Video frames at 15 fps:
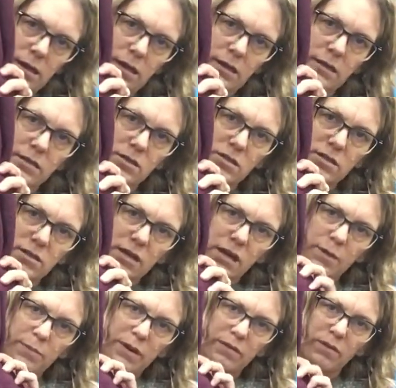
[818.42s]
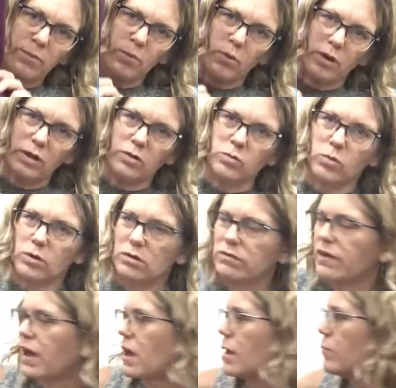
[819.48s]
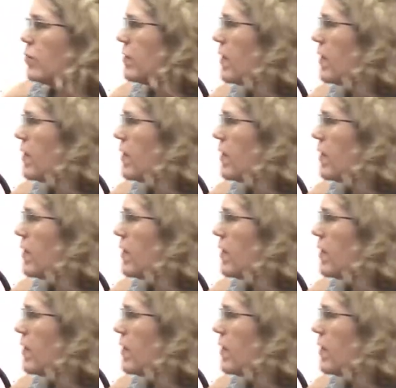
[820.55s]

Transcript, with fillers: It's just got a bit of a boiled wool vibe with